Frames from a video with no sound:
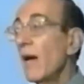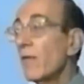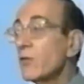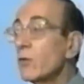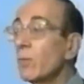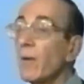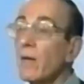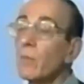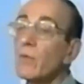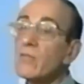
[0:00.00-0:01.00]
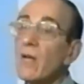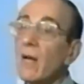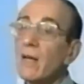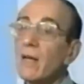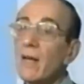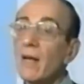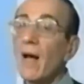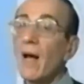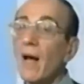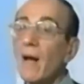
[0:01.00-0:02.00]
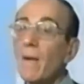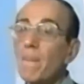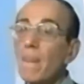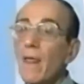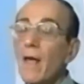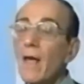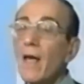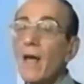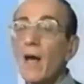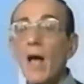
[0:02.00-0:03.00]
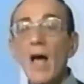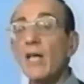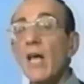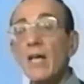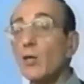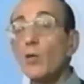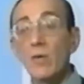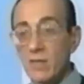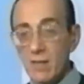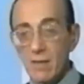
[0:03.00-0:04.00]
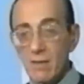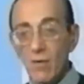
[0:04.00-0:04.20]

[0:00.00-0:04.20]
and the Suprabhatam was done um, in unison.